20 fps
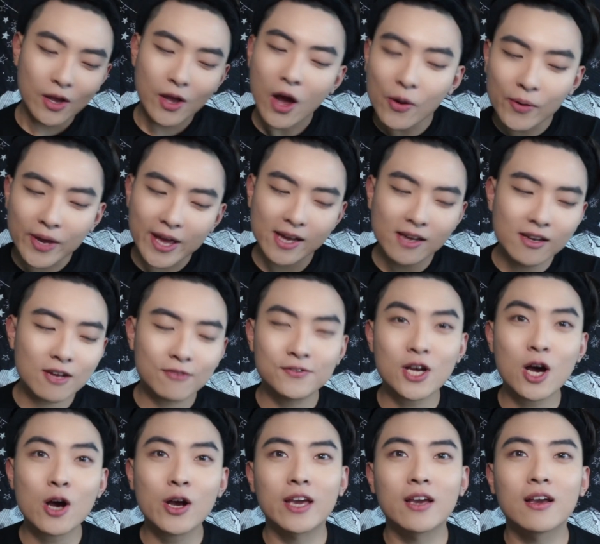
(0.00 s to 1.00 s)
Okay, enough
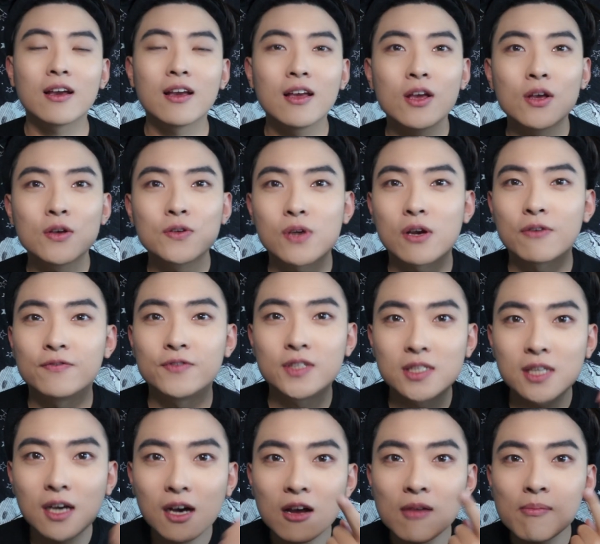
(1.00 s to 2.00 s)
talking. So I've
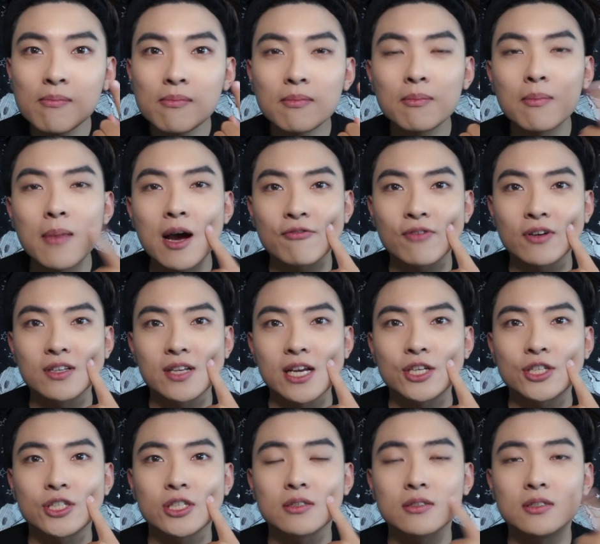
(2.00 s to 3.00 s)
done my
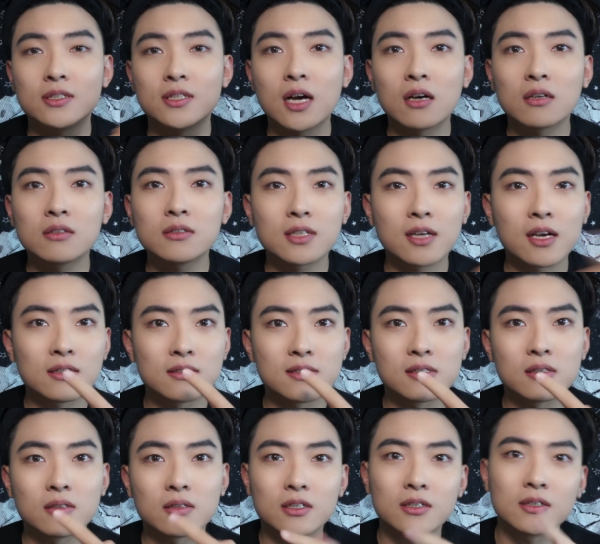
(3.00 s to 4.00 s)
foundation, done the
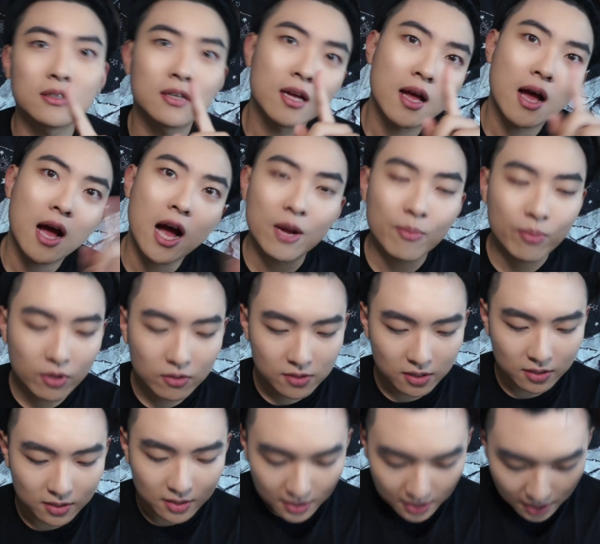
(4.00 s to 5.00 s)
concealer, eyebrows
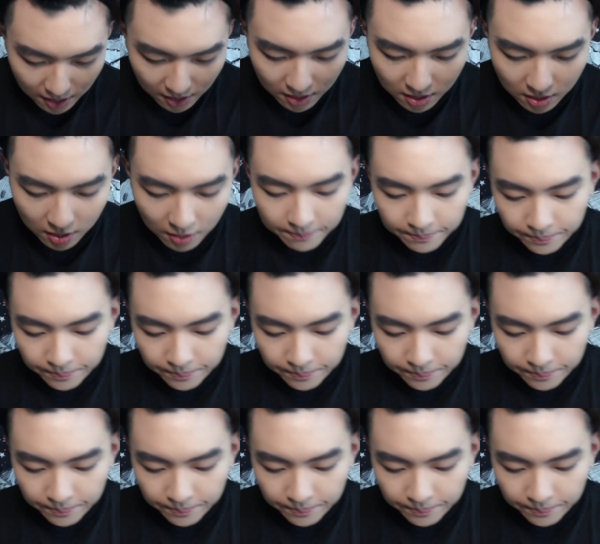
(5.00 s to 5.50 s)
are done.